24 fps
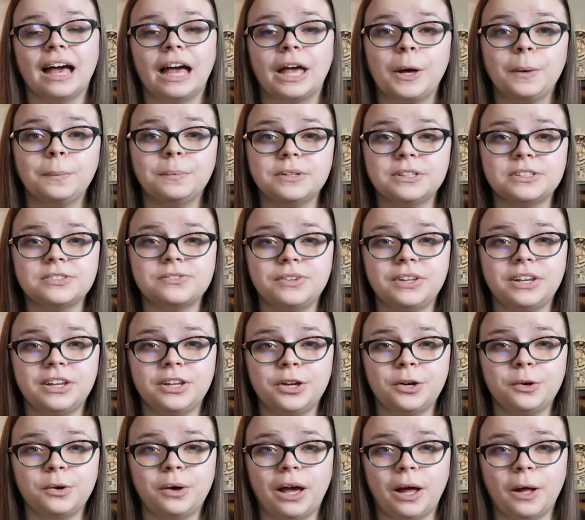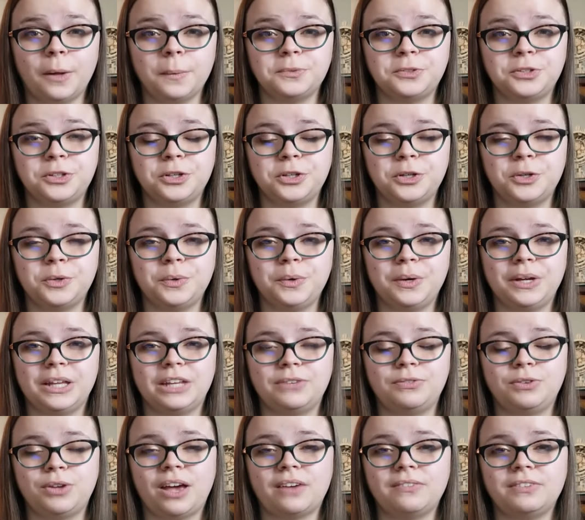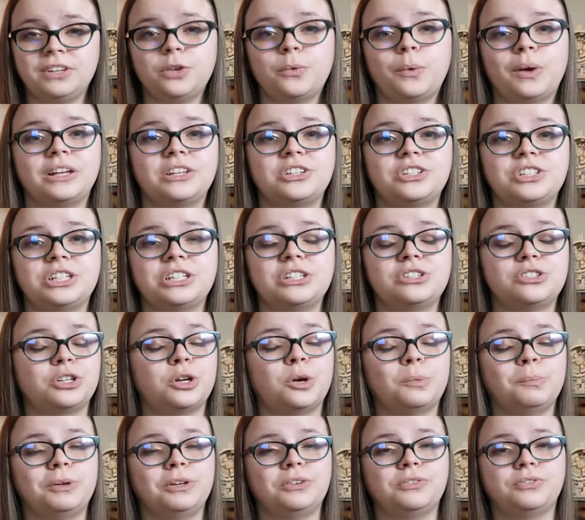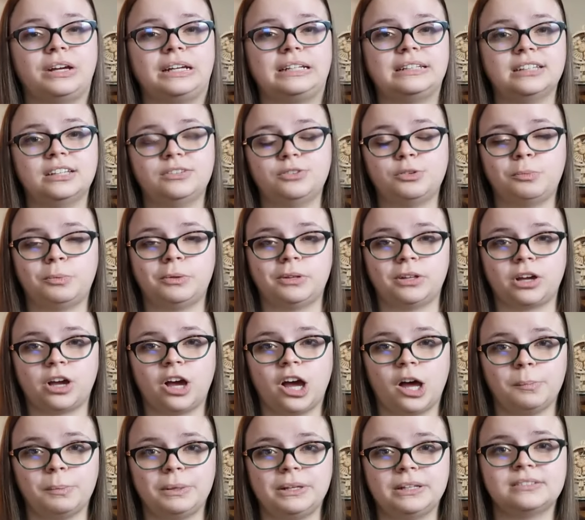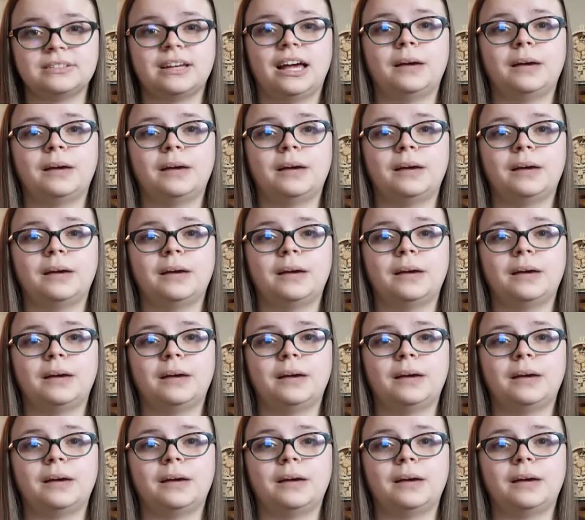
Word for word: I hope this video helped you, and if you have any questions, don't be afraid to leave them in the comments.